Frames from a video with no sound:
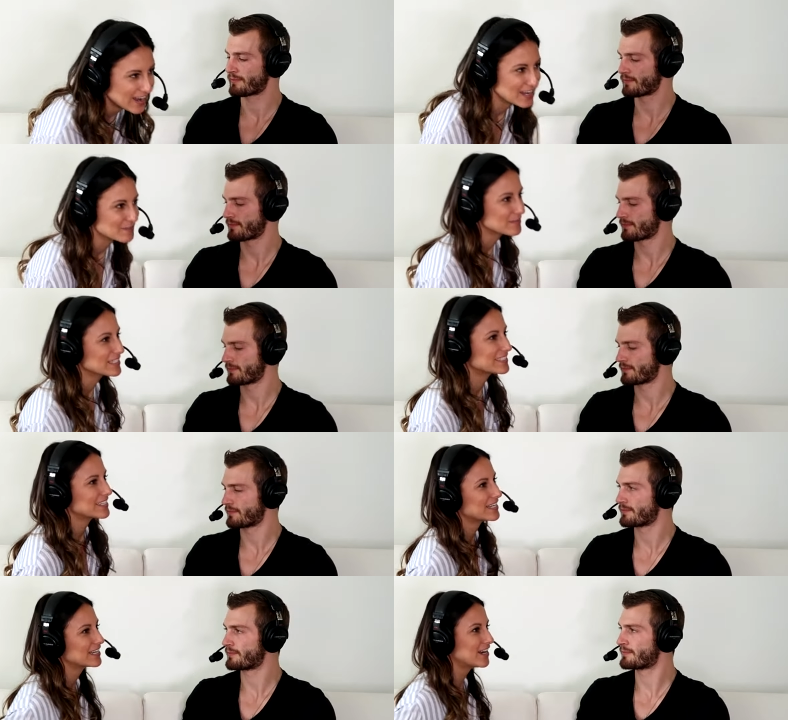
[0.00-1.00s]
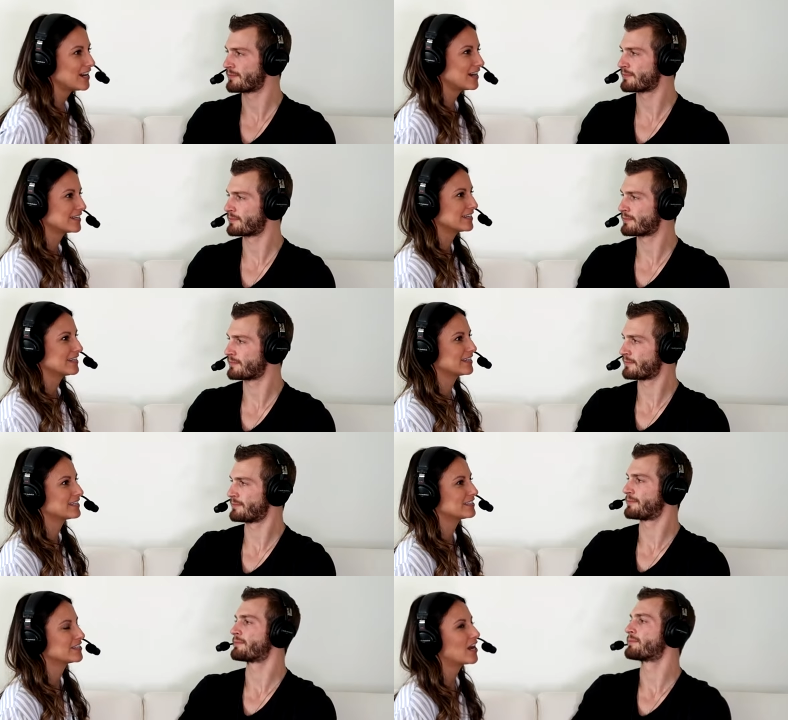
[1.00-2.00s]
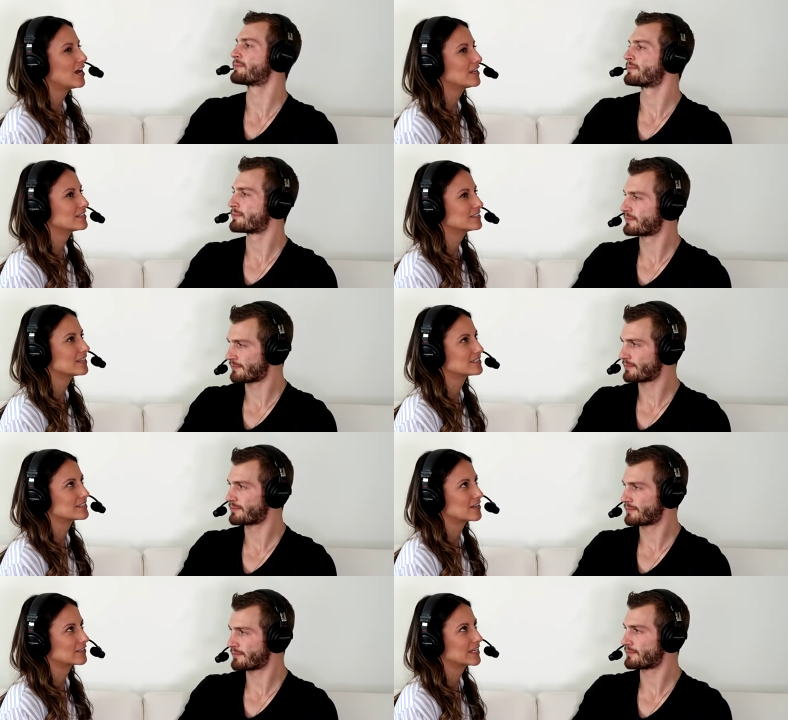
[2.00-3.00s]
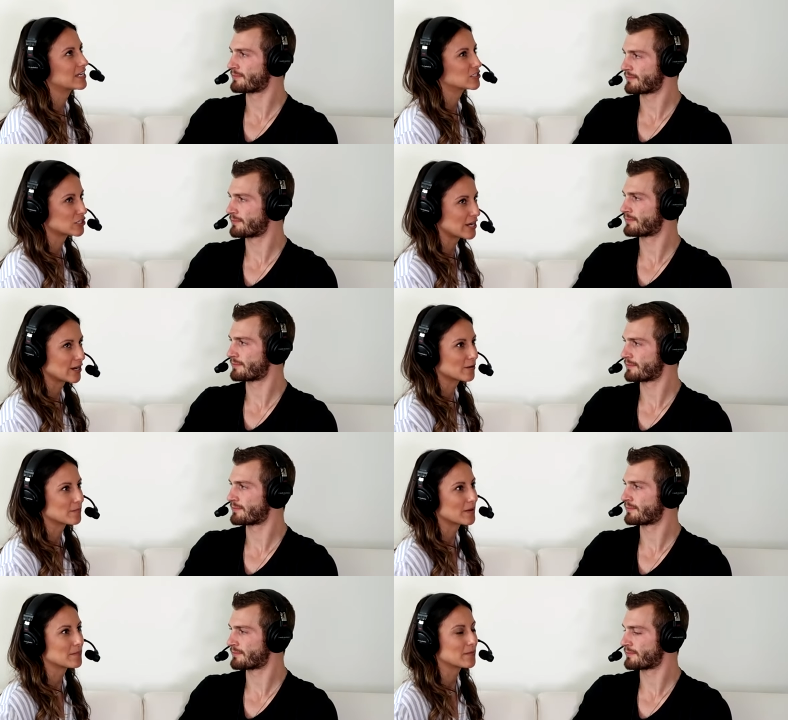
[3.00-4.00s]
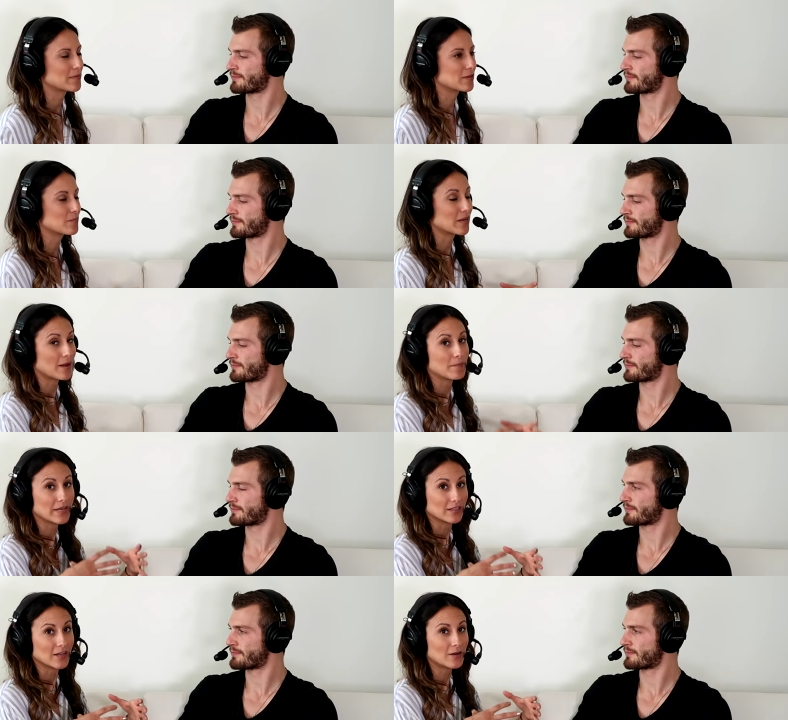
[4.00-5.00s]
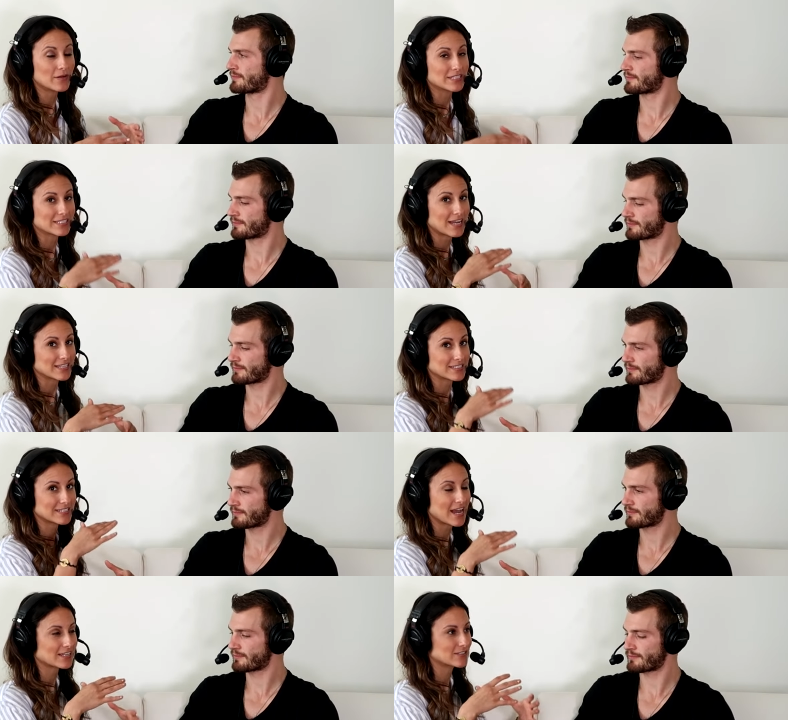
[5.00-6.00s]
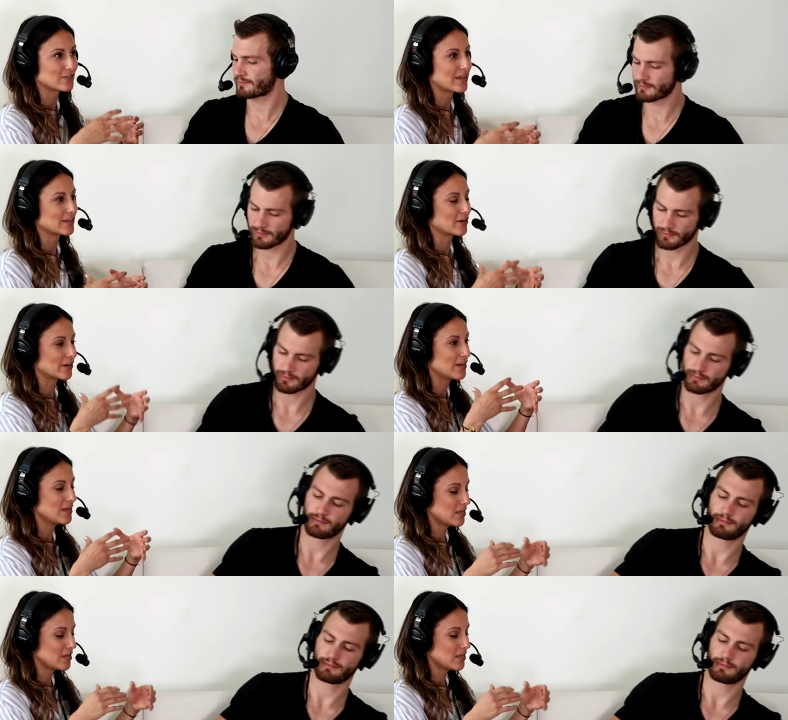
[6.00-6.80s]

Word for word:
Speaker 1: um, sitting on not necessarily a chair, but maybe you put a pillow and kind of stack so that your